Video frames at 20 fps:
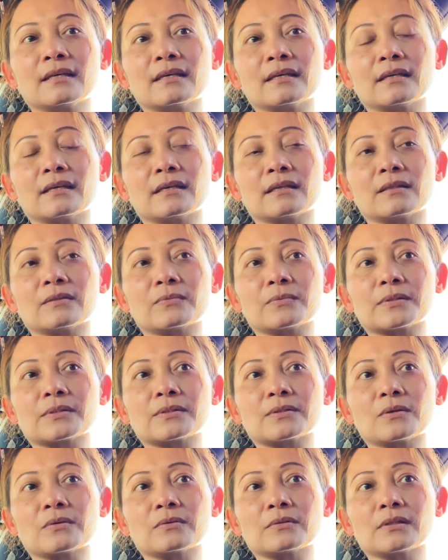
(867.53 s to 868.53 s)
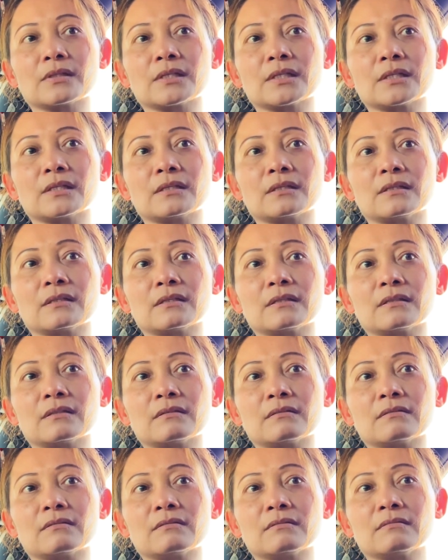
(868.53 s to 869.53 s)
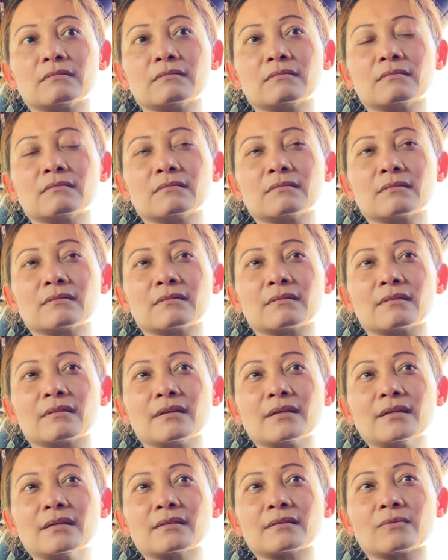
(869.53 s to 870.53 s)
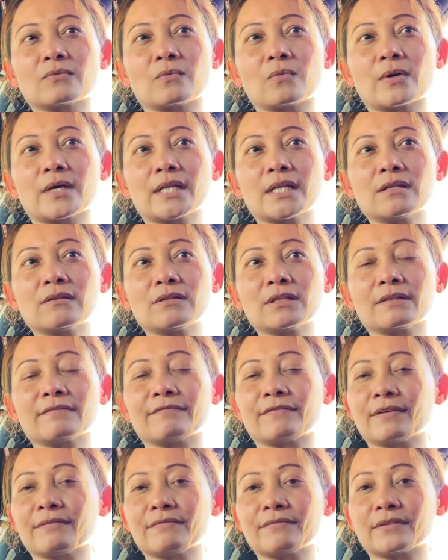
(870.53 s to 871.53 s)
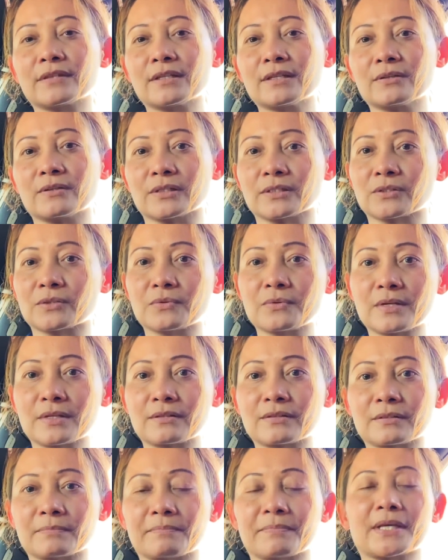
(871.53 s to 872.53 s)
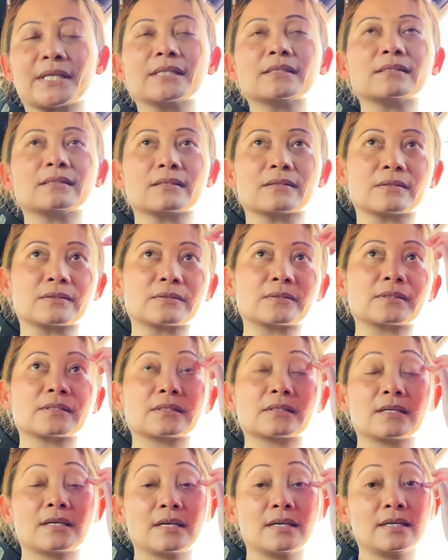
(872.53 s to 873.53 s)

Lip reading: It was only, I think, 150 or 200 pesos.